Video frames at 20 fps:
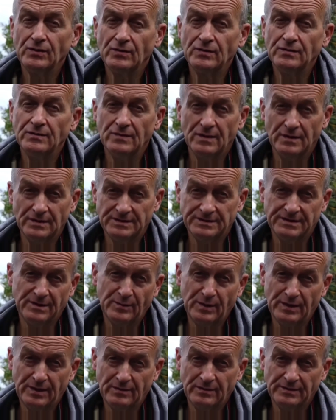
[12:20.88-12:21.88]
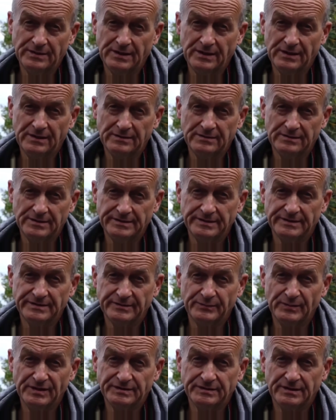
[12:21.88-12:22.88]
I know who owns Samala Hotel? This
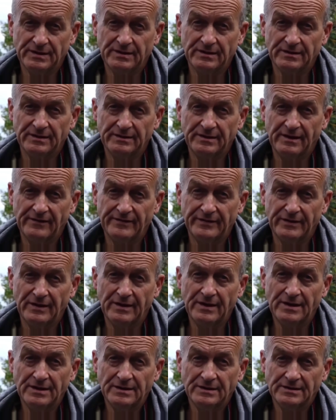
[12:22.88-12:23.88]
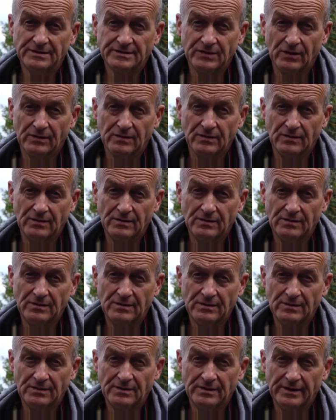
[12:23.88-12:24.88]
is Mr. Governor Sonko.
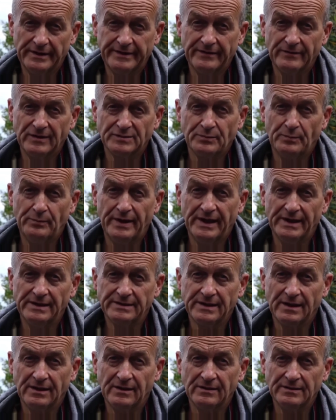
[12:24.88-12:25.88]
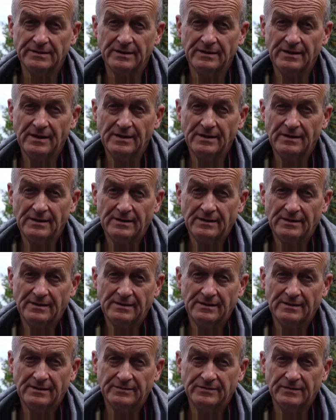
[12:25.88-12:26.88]
He was bailed out
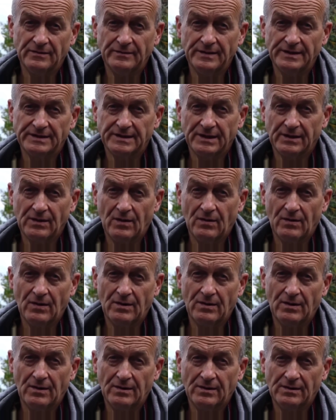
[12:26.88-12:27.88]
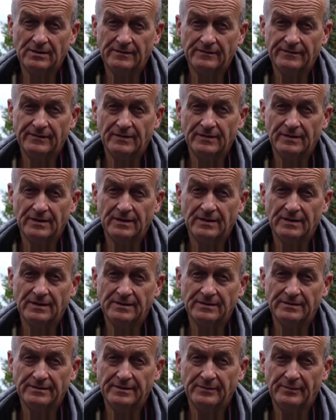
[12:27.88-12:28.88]
2 weeks ago for
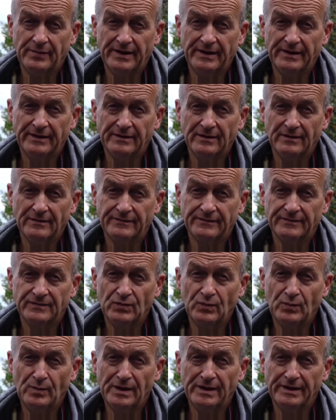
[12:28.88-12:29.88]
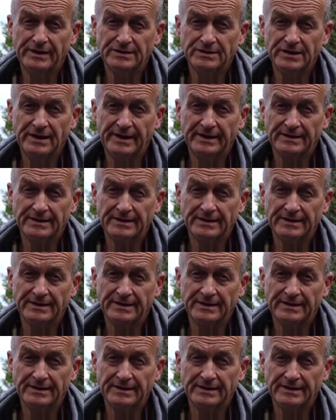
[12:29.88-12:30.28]
the paying of 2 million